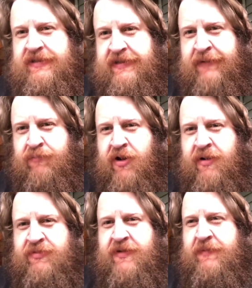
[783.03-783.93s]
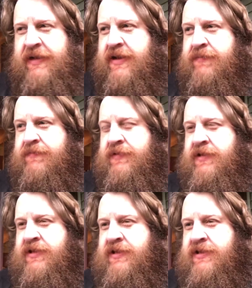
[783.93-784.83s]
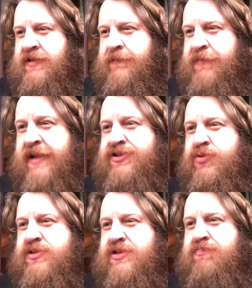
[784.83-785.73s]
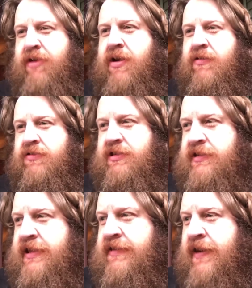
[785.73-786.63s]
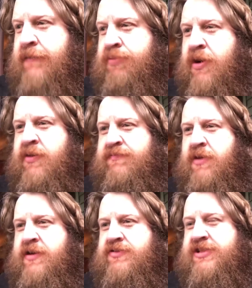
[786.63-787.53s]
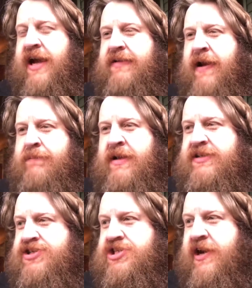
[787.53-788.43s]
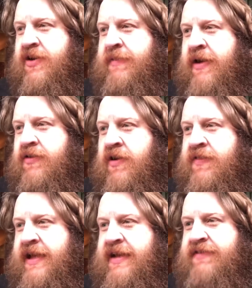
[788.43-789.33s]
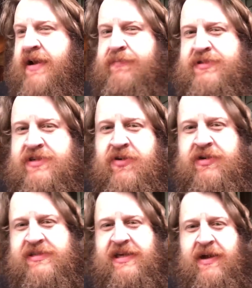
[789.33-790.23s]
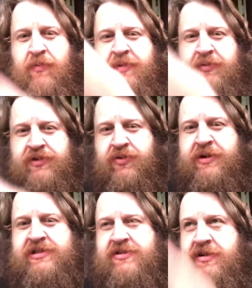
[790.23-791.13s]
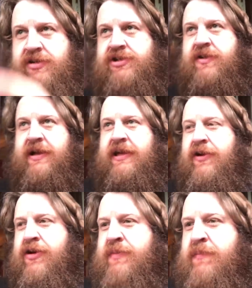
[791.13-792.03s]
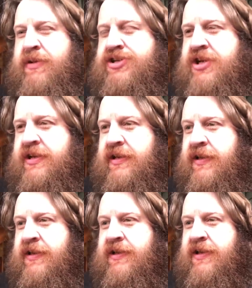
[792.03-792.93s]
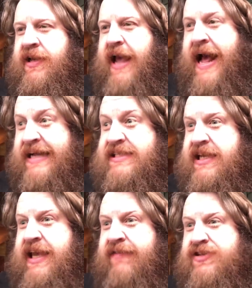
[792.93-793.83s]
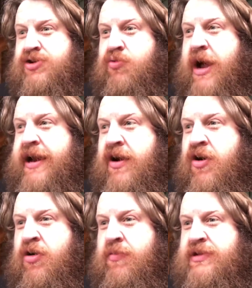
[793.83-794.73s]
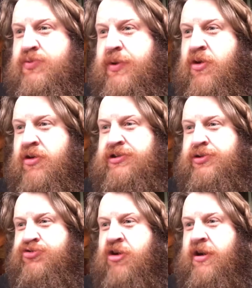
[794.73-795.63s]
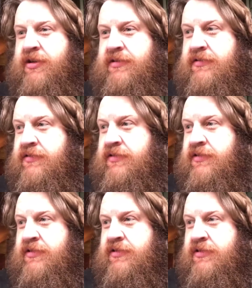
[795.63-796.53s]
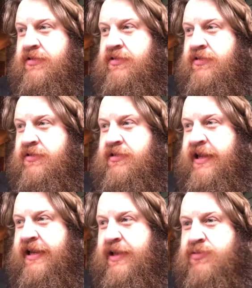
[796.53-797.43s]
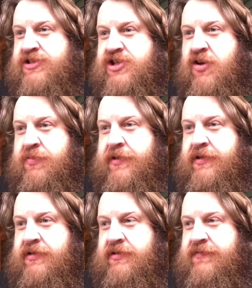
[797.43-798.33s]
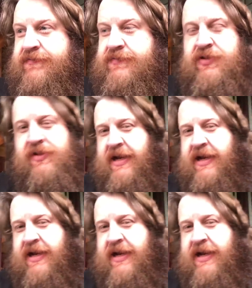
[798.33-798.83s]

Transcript: and brought him to the meetup. That dude was a bro of bros. I meant to shout him out on the Heaven episode because he helped me with the research. Like, he heard me bitching as he gave us a ride home as we were all too drunk. And he was sober. Dude, that